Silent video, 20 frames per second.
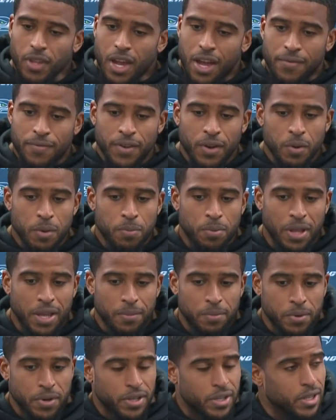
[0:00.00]
I felt we
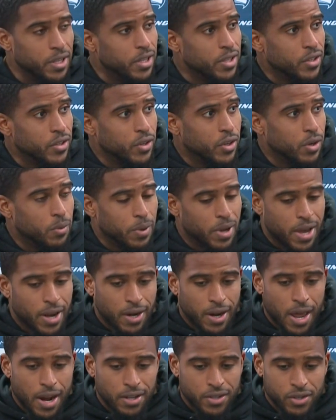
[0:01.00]
played pretty good. You know, we
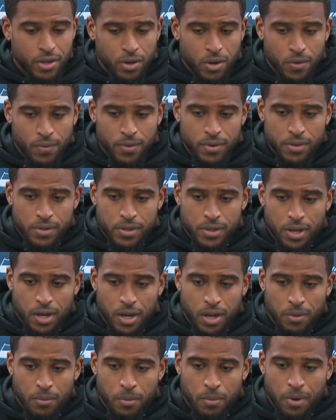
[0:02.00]
had a lot of turnovers.
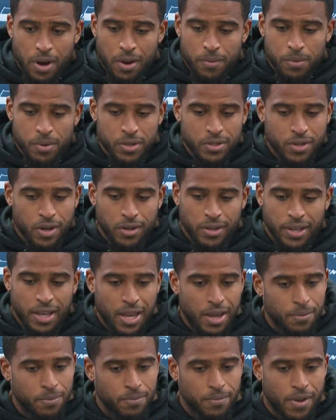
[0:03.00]
We were able to start the
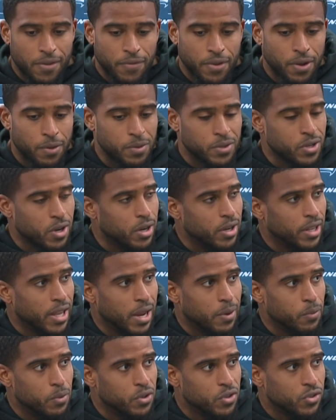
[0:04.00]
game. I felt like we started the
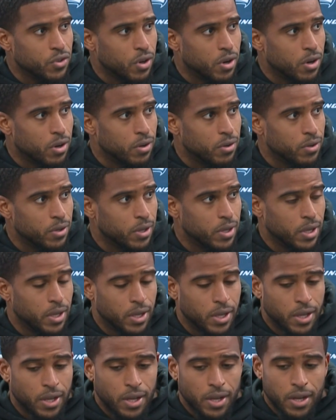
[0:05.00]
game really strong.
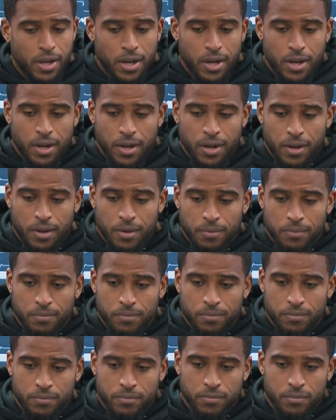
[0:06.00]

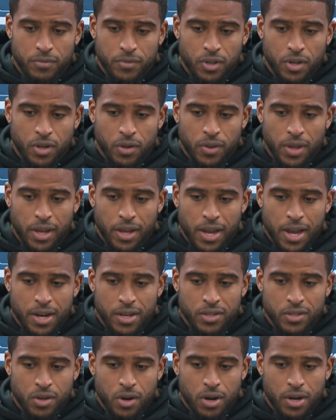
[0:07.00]
You know, they
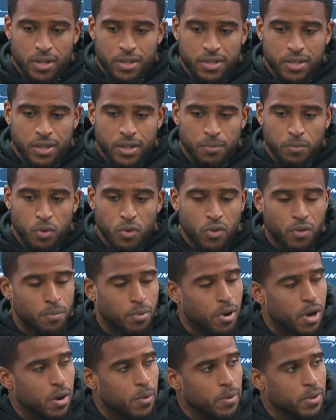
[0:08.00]
kind of started to move the
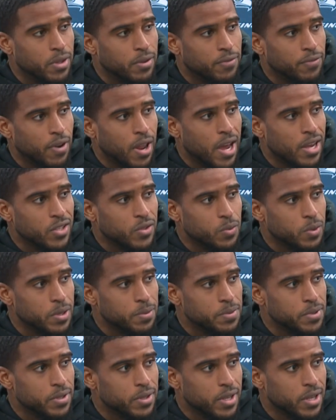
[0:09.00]
ball with the fly
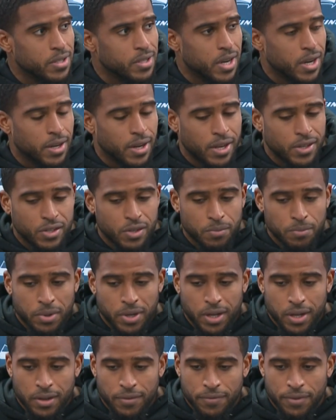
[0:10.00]
sweeps and things of that nature,
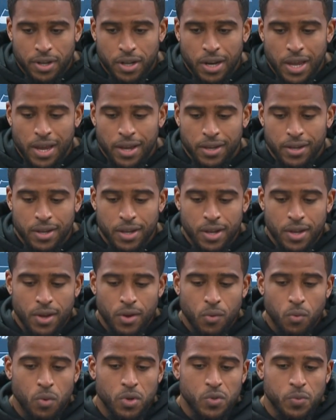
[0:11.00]
but I felt like
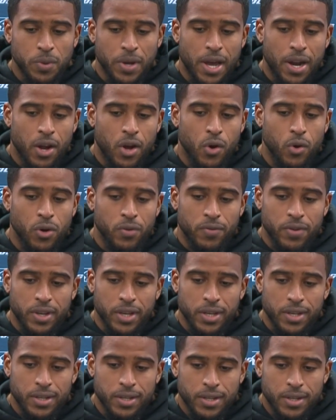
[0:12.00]
once we got a hold of
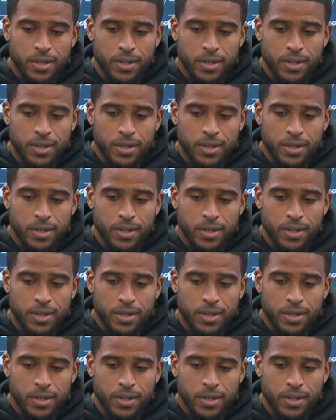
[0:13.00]
it,